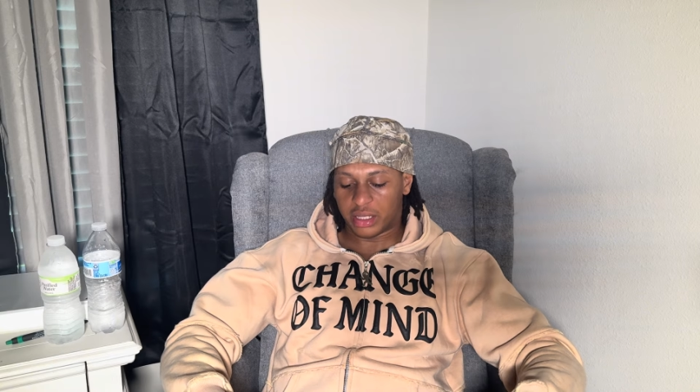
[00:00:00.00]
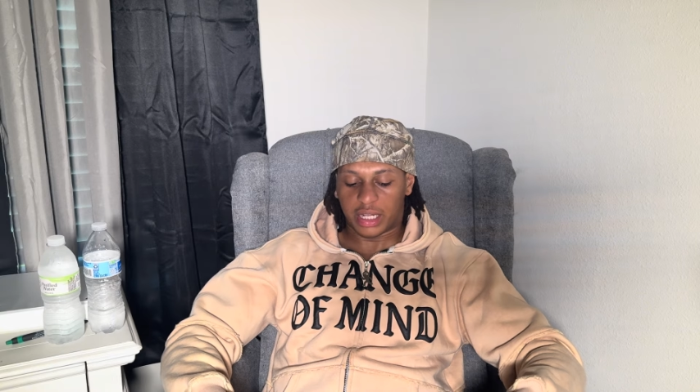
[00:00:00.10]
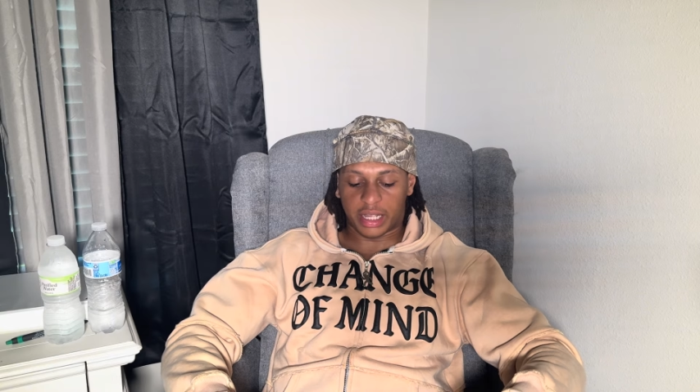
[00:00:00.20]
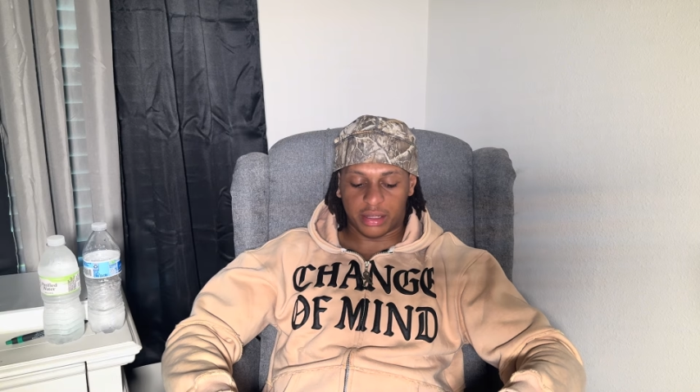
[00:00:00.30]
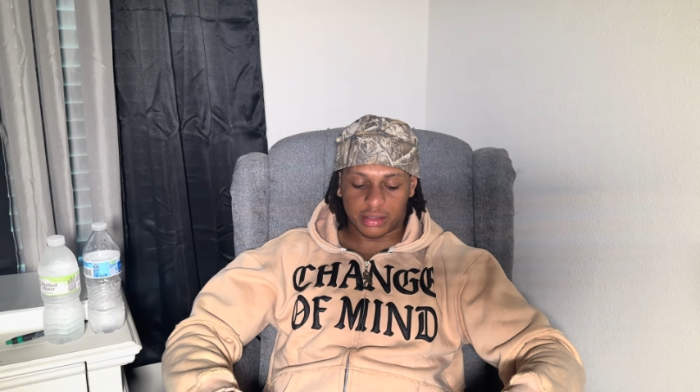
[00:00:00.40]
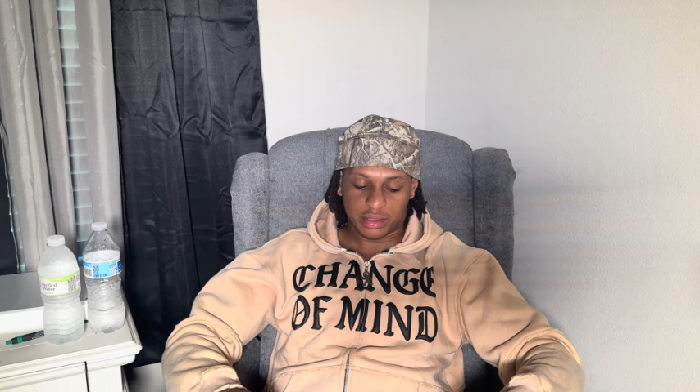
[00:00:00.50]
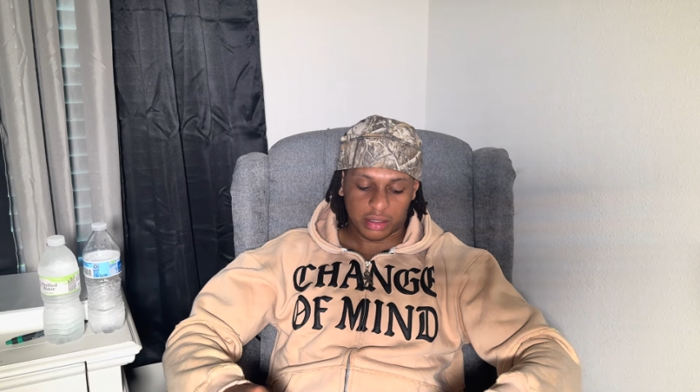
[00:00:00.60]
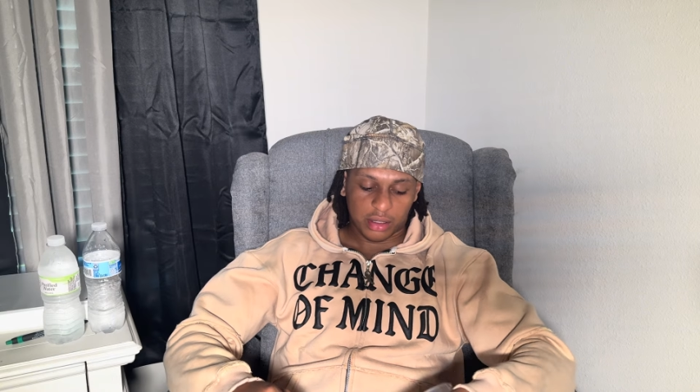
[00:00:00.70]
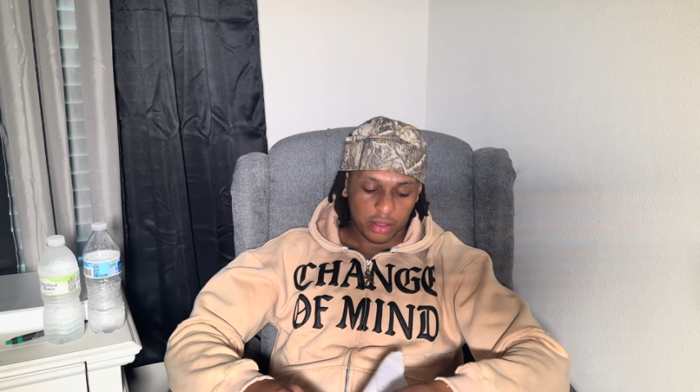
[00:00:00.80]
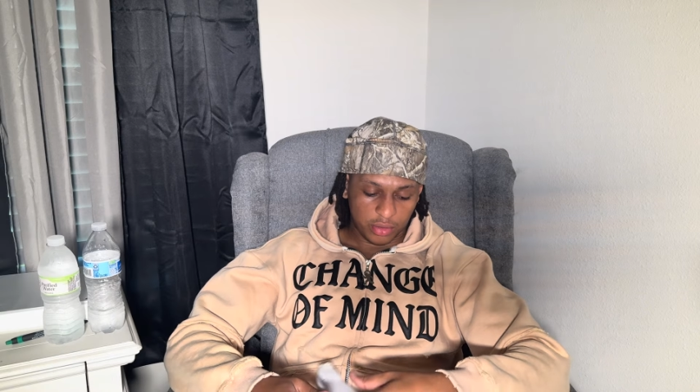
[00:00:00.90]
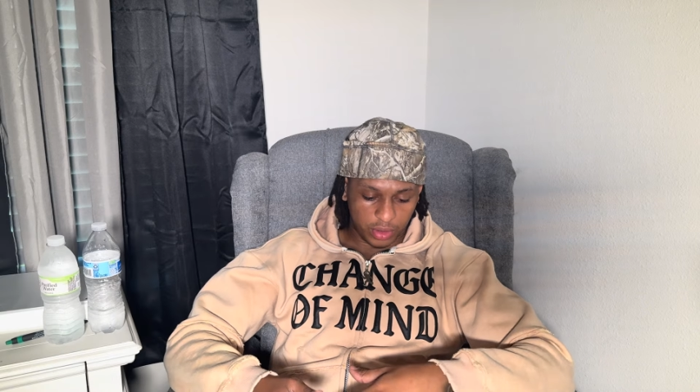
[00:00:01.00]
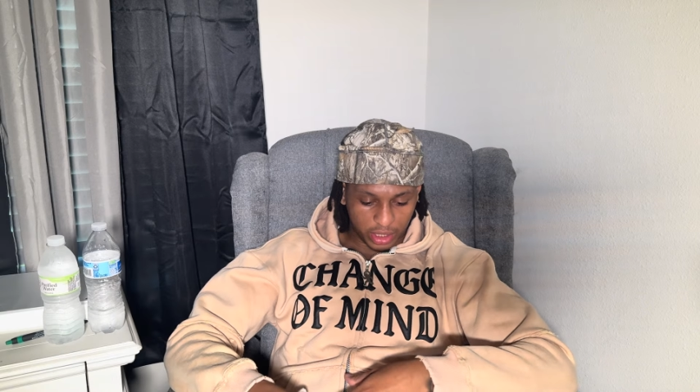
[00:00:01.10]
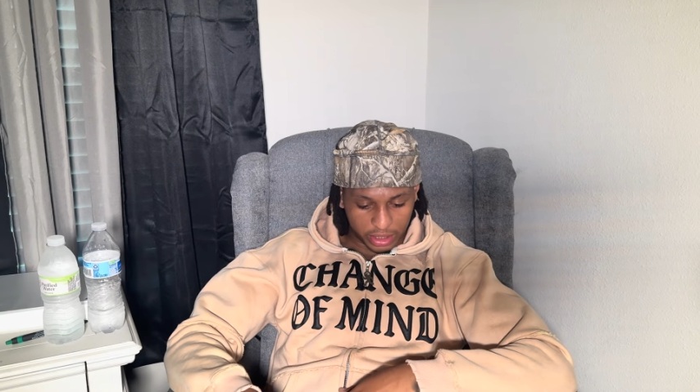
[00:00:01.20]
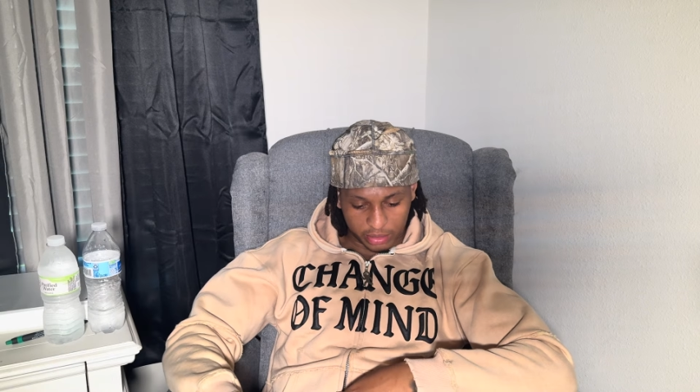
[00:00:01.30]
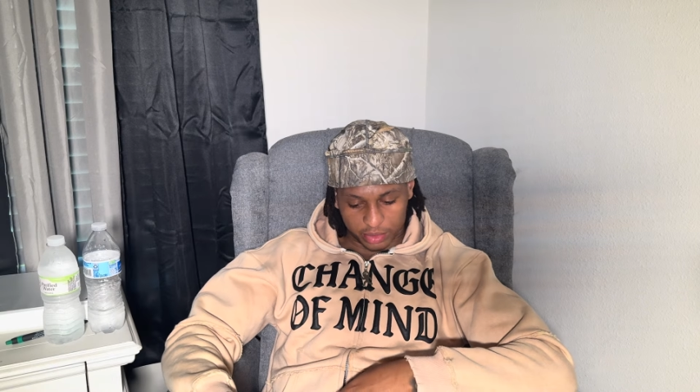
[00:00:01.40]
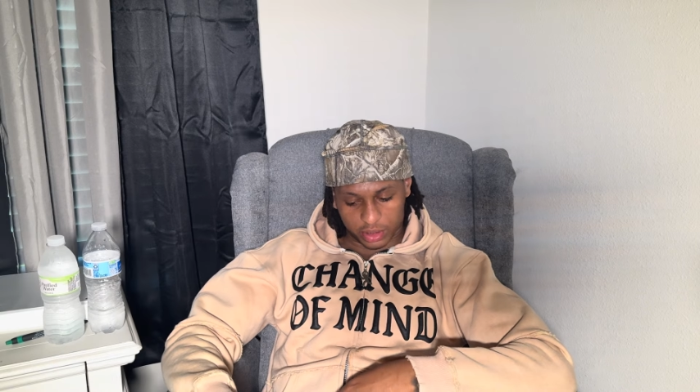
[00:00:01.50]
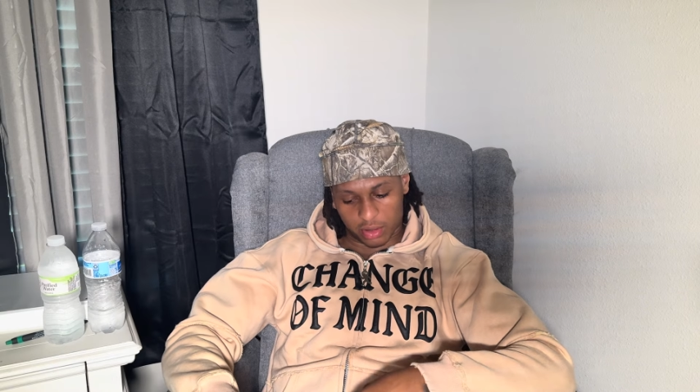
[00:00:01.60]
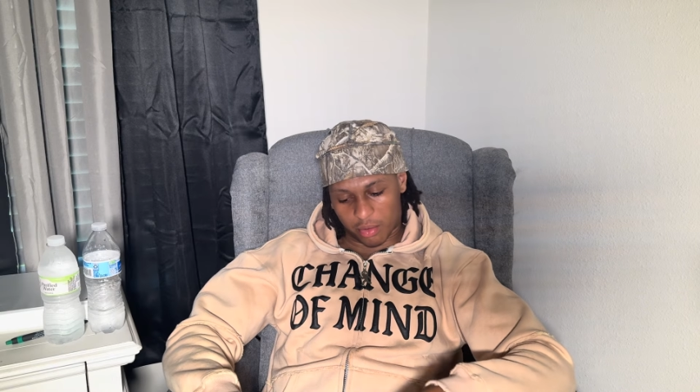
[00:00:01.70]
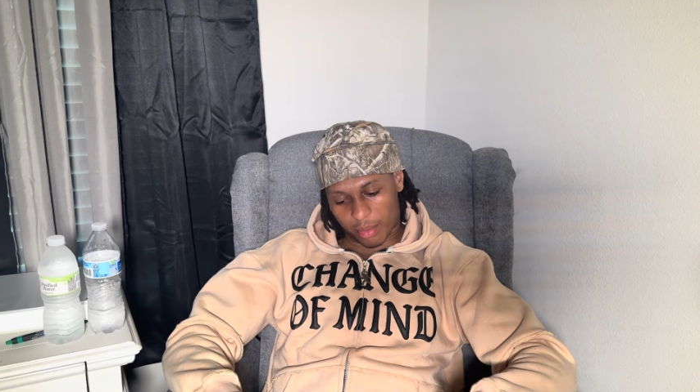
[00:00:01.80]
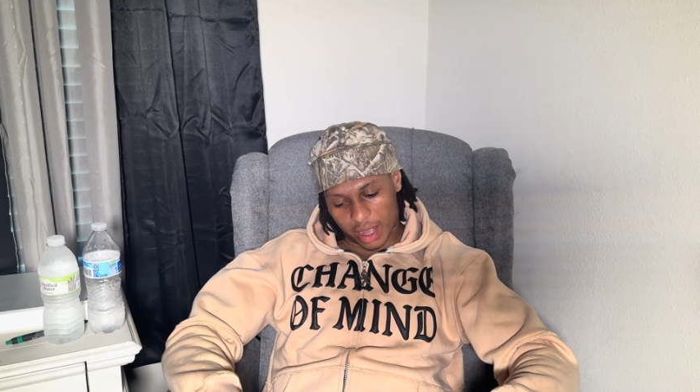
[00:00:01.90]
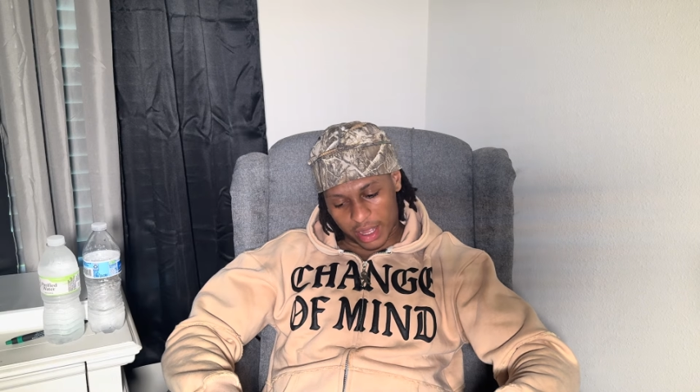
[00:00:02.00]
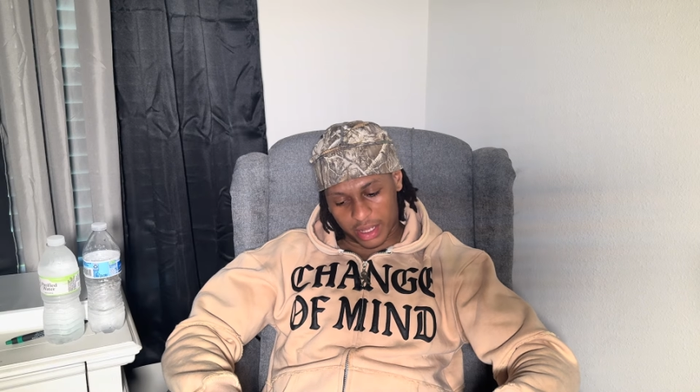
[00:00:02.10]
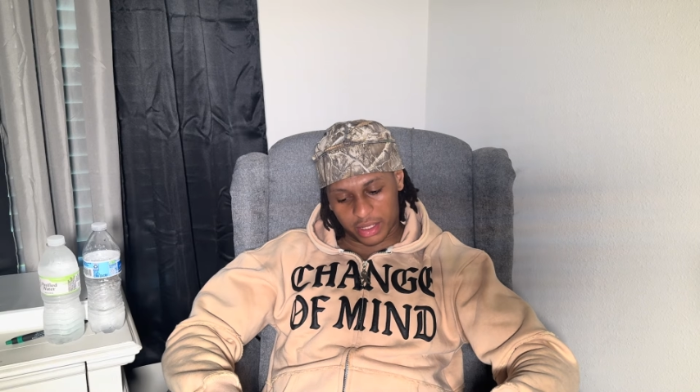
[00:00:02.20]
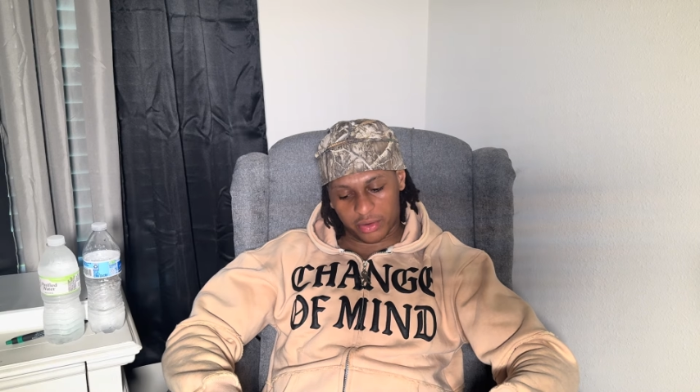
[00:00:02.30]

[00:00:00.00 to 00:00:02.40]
Like when it comes to your mind,